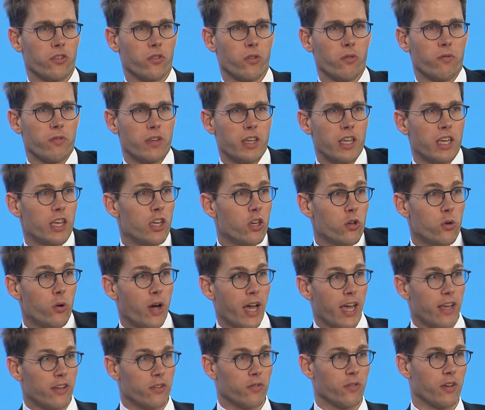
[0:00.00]
So the EU
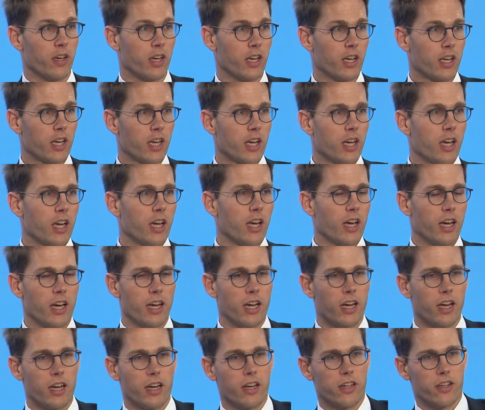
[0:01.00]
has
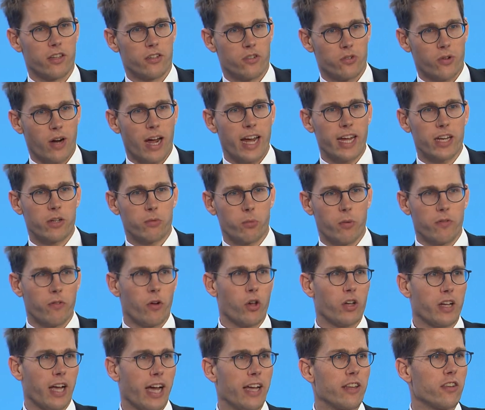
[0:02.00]
tried with
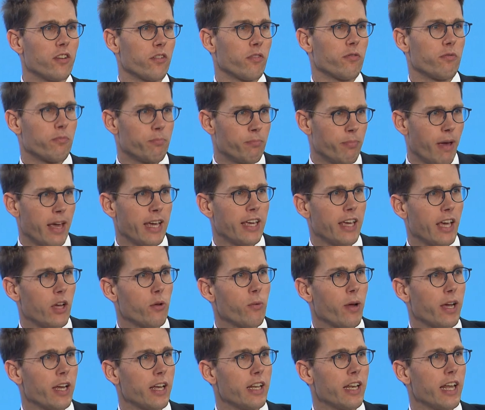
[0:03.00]
all kinds of banking
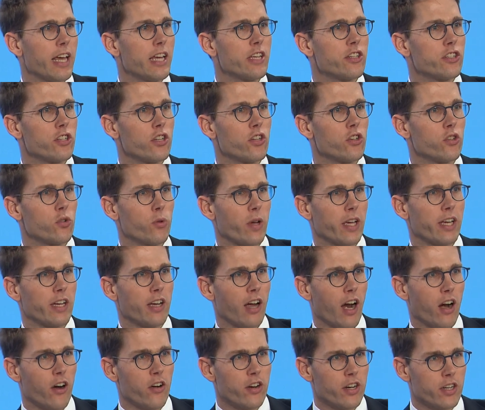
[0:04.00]
regulation to
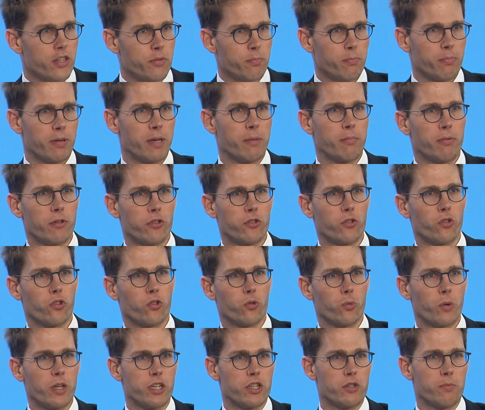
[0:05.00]
encourage people to
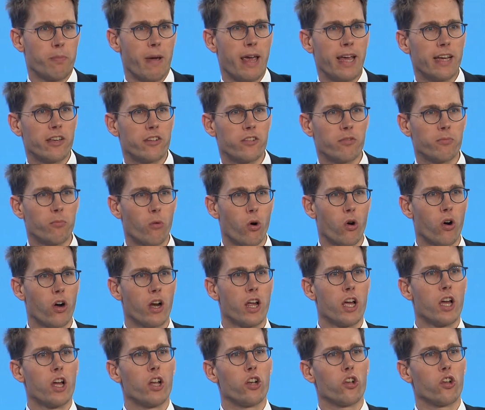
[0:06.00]
switch banks more.
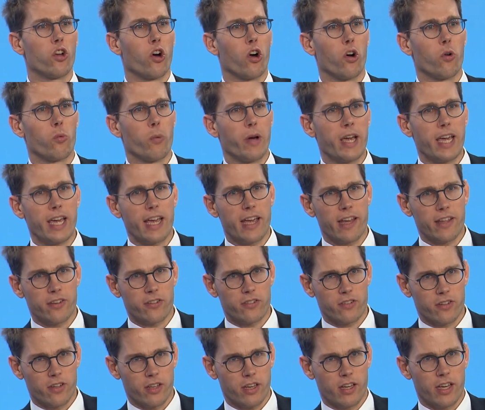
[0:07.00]
Norway
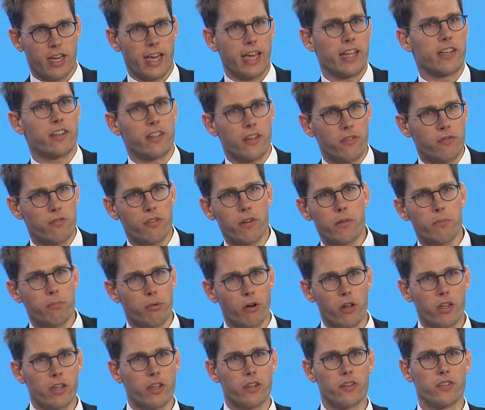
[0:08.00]
has had different
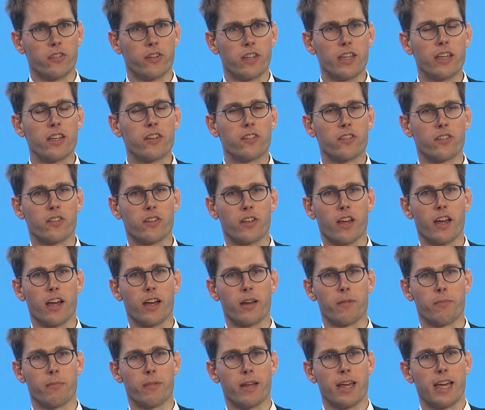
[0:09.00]
policies
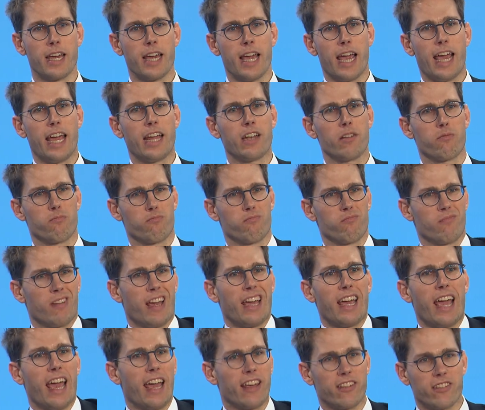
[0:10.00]
and
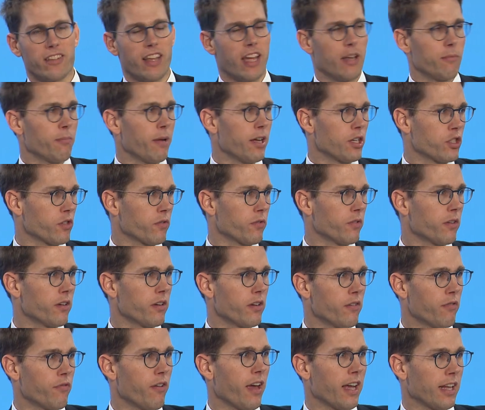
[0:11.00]
hasn't had much of an
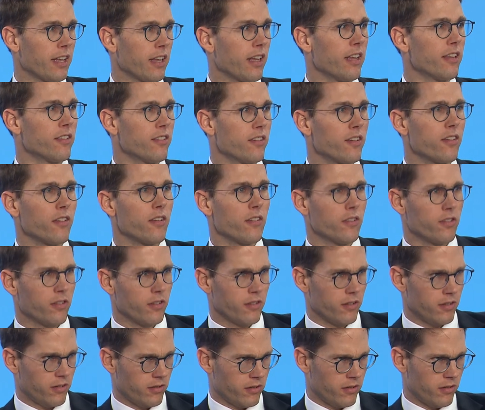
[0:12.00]
effect.
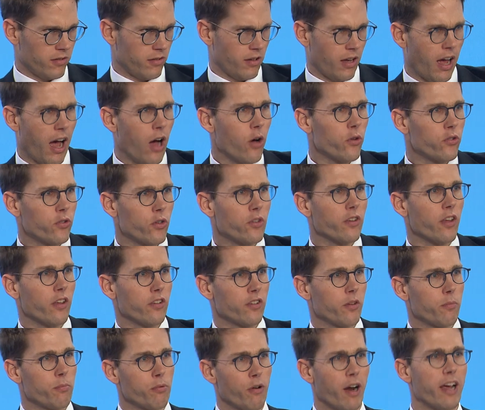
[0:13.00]
Households are
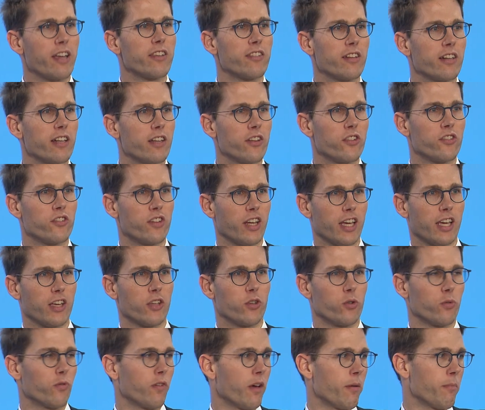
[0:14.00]
surprisingly sticky
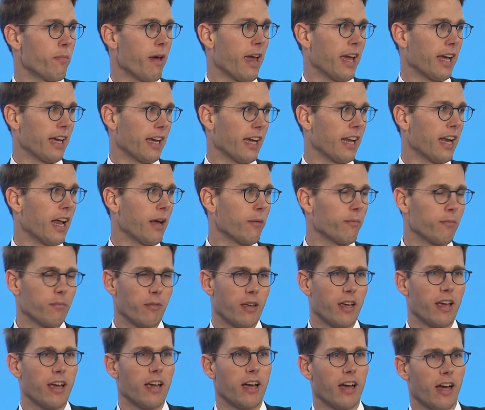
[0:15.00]
to their bank, and
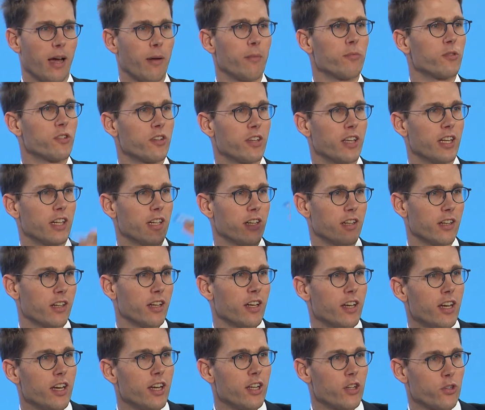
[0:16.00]
I'm still
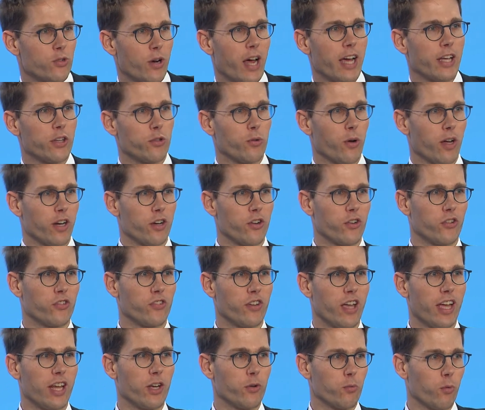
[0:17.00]
trying to
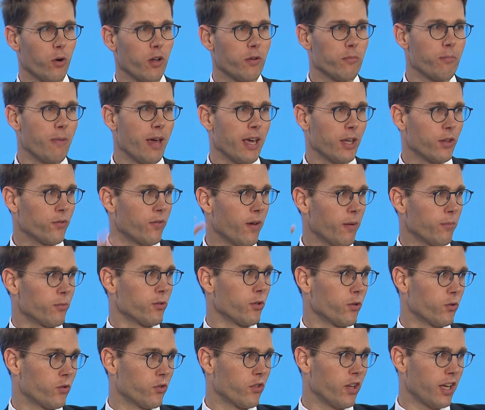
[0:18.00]
understand what makes them
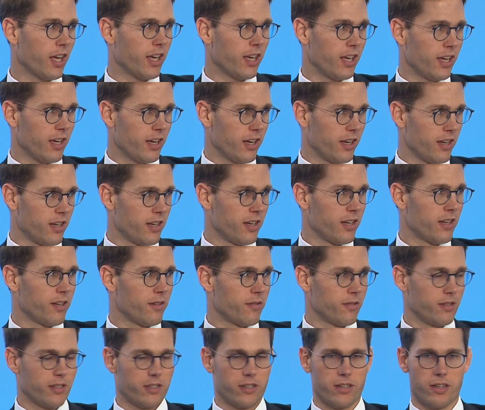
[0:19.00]
so sticky. Mm-hmm.